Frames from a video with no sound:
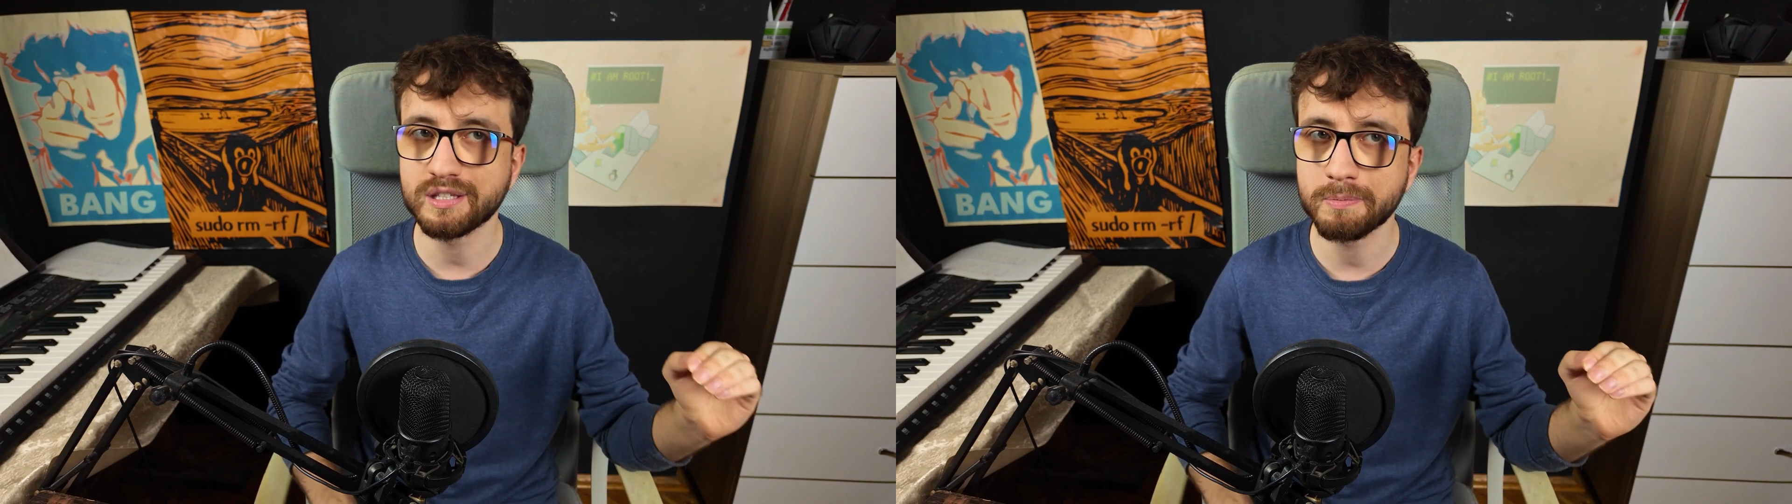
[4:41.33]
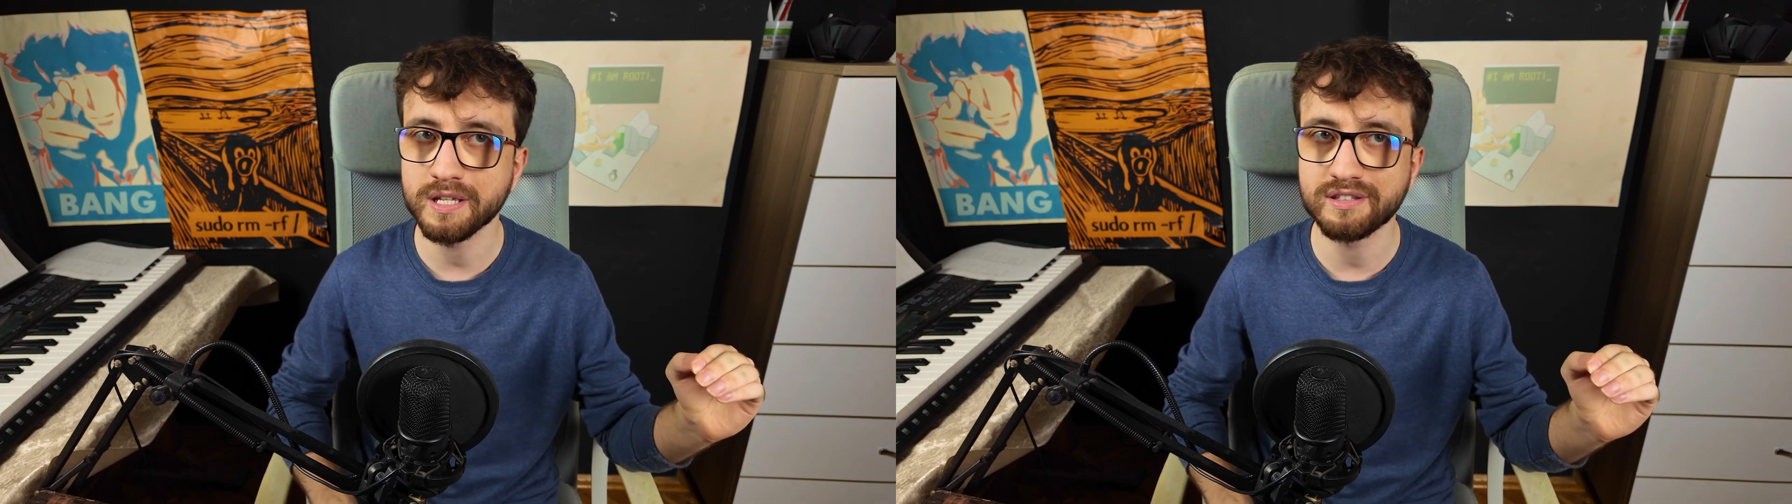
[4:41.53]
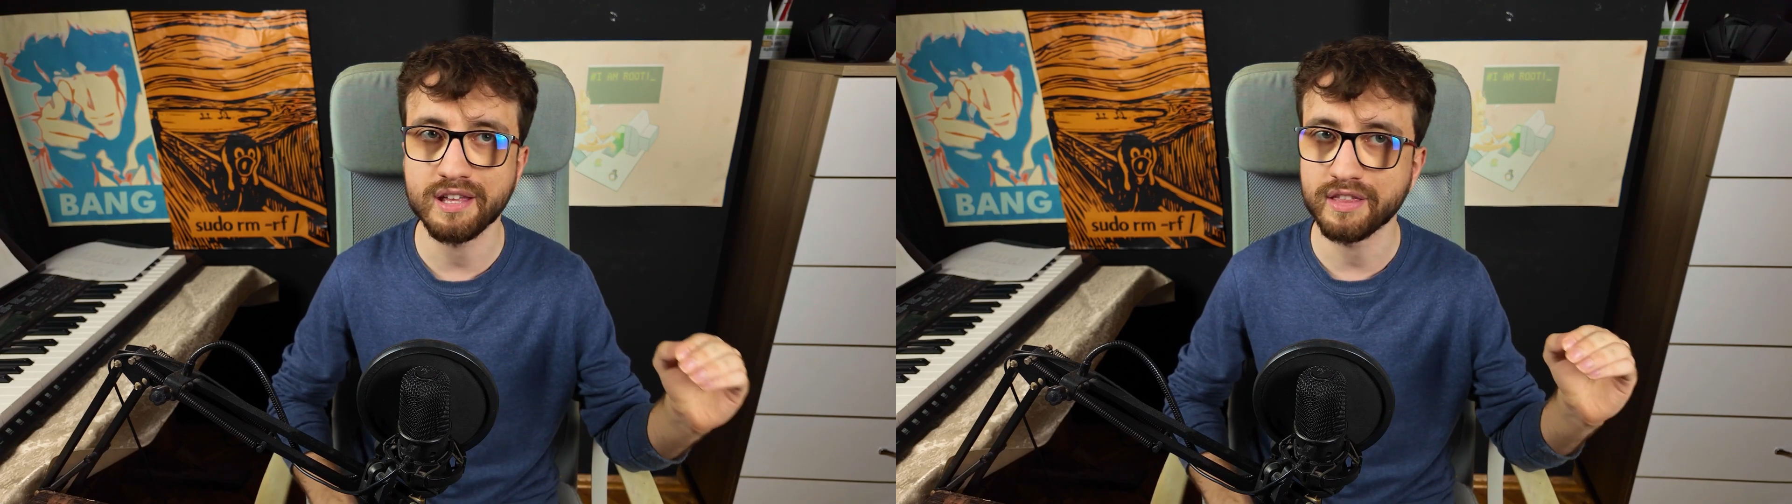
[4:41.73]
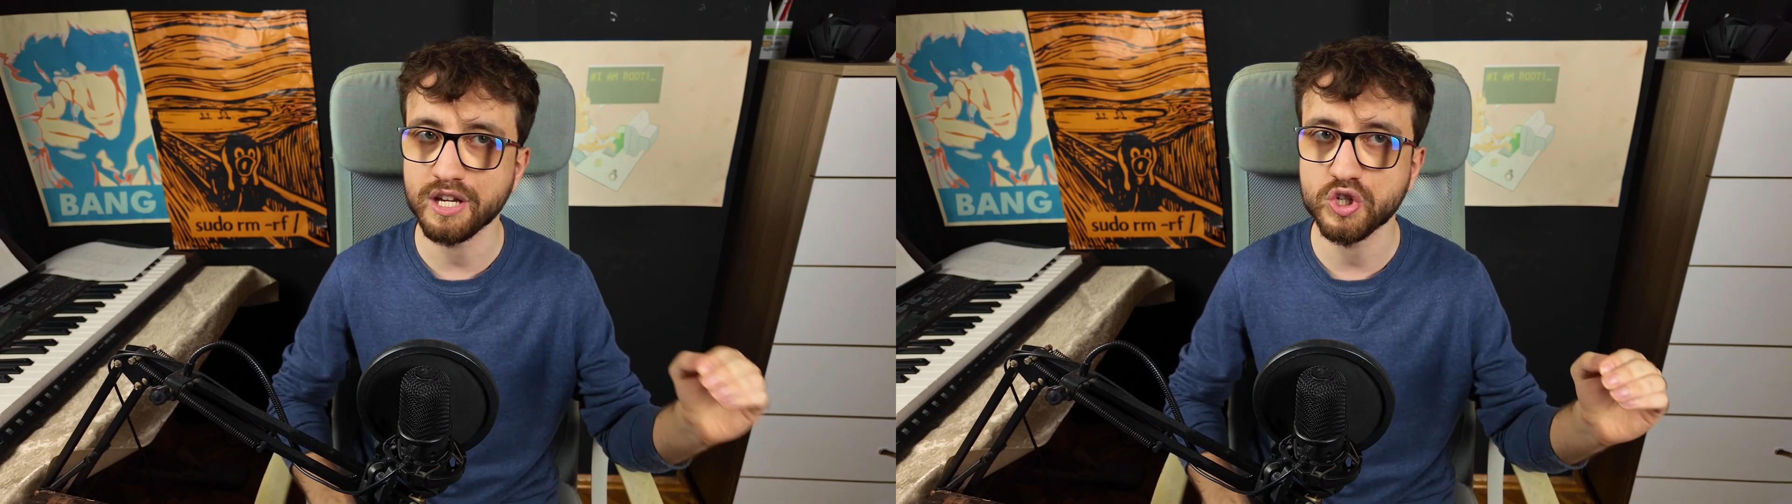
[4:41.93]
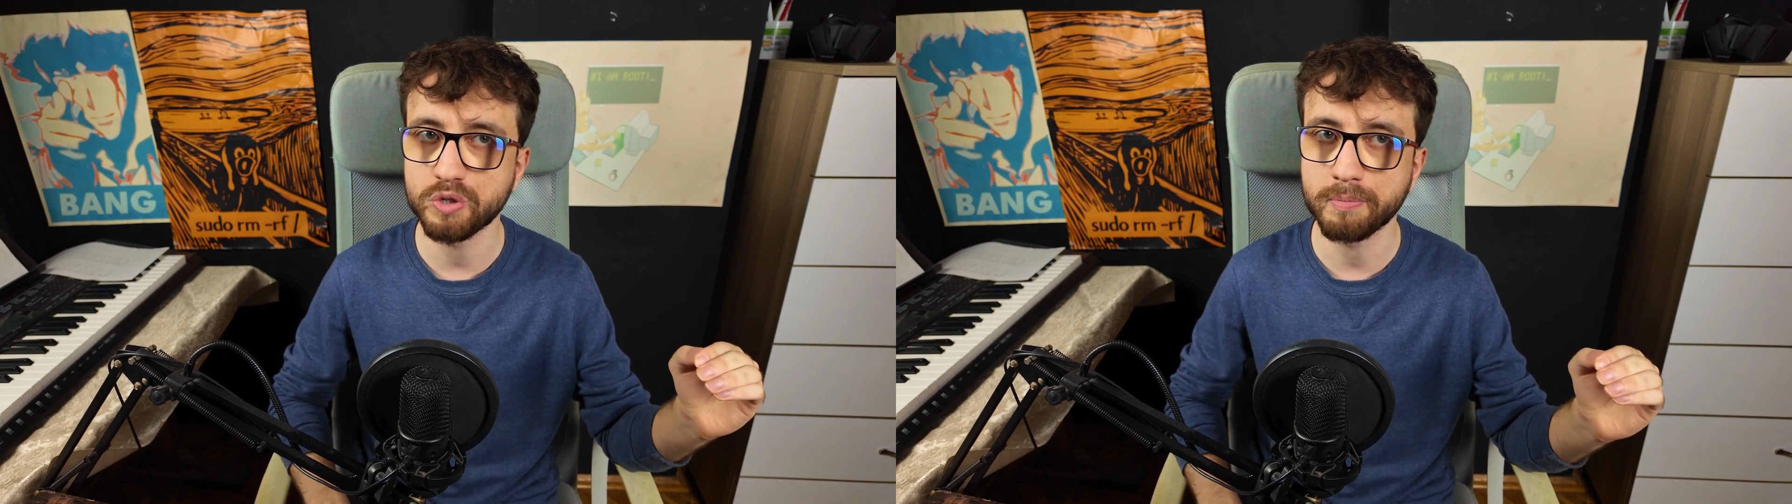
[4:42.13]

speeds than they should